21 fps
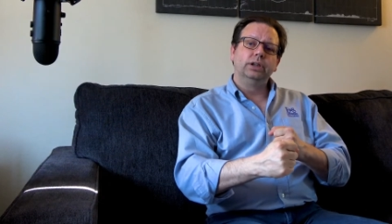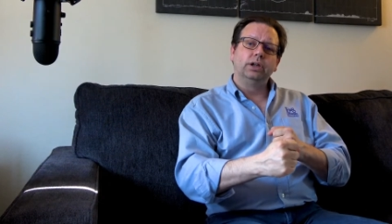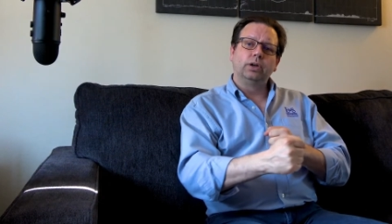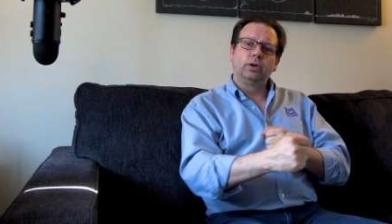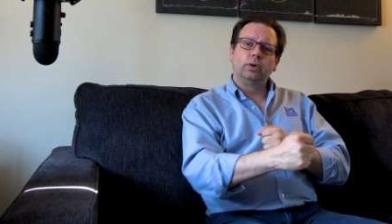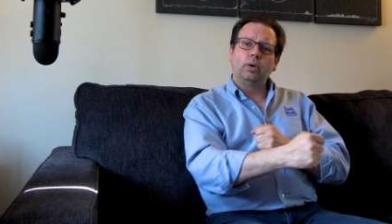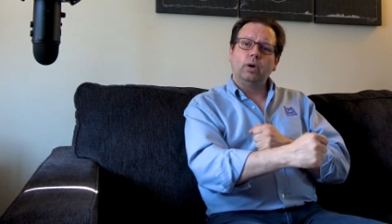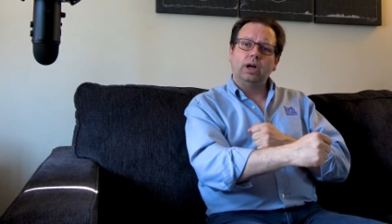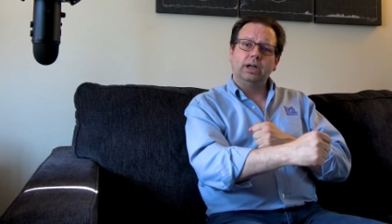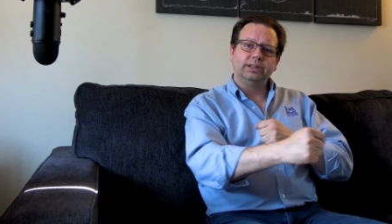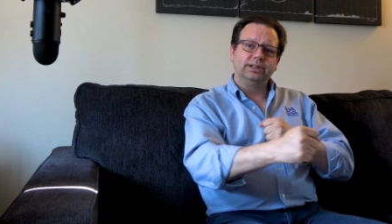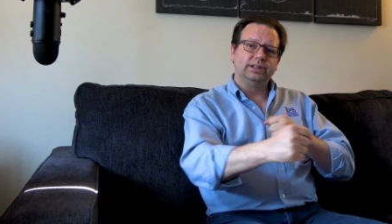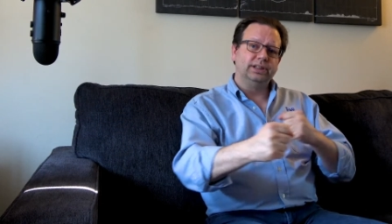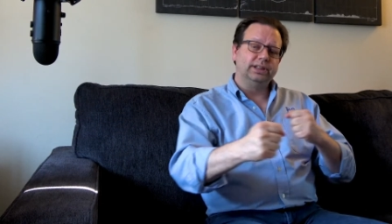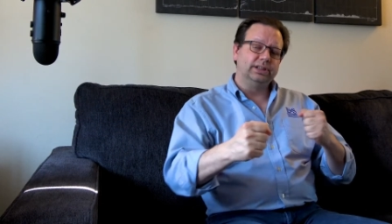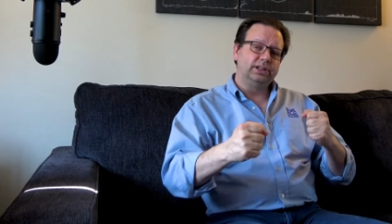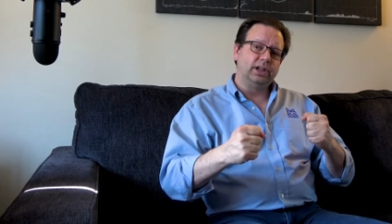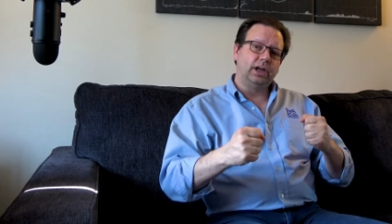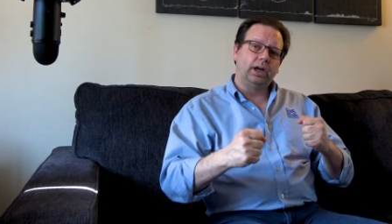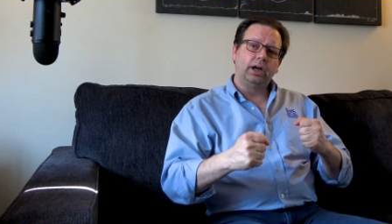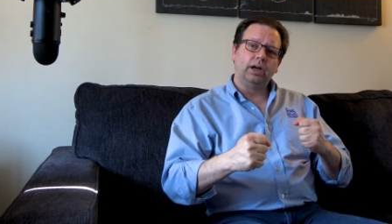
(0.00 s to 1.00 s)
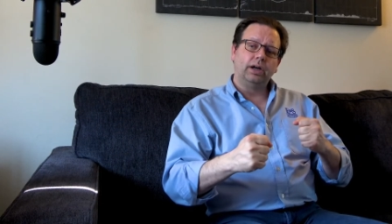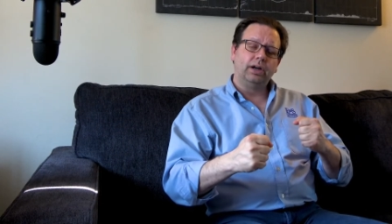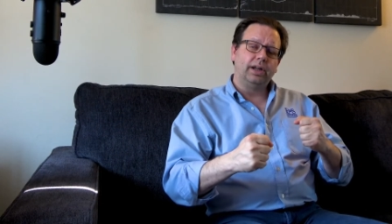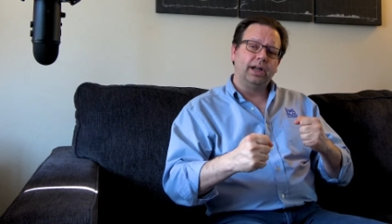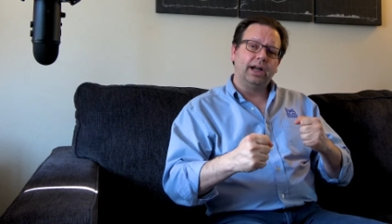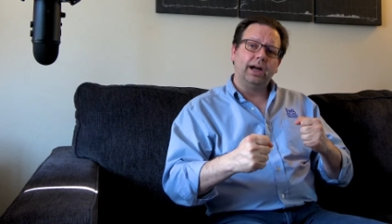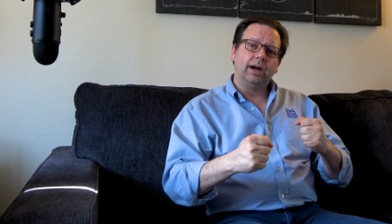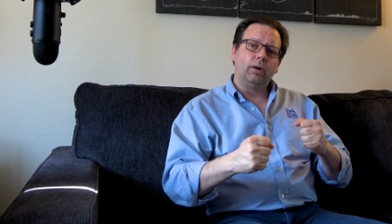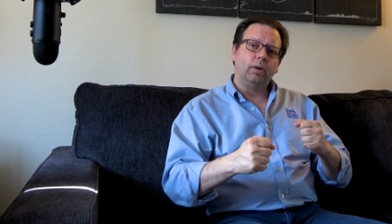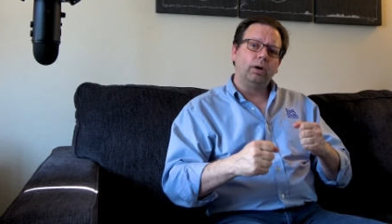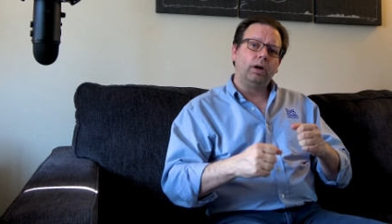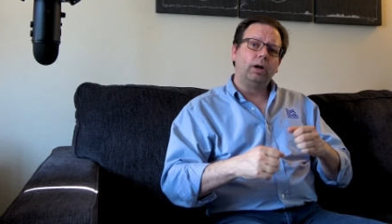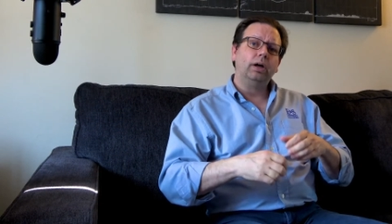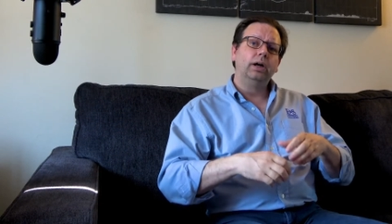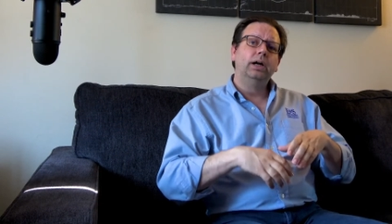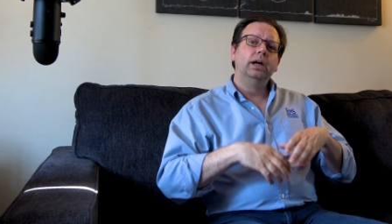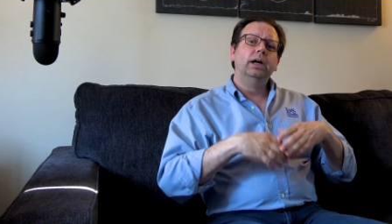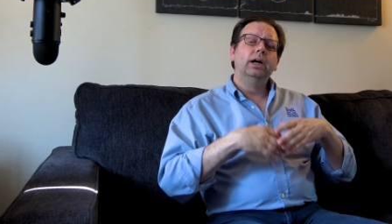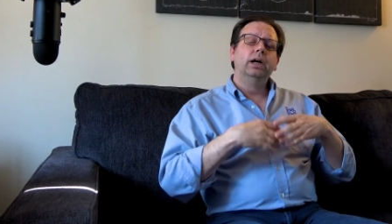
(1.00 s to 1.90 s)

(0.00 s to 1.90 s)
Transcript: across the entire tower,